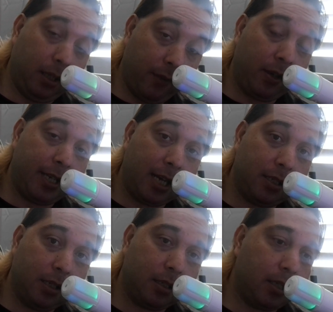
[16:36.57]
live in
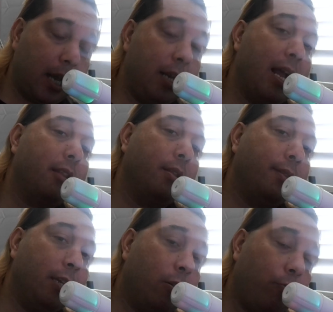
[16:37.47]
Texas, and you have to
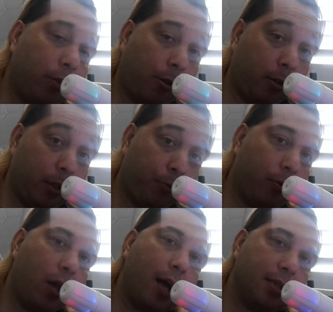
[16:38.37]
deal with their
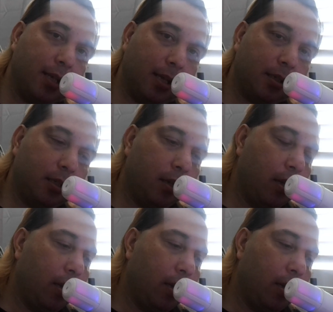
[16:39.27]
liberal nonsense.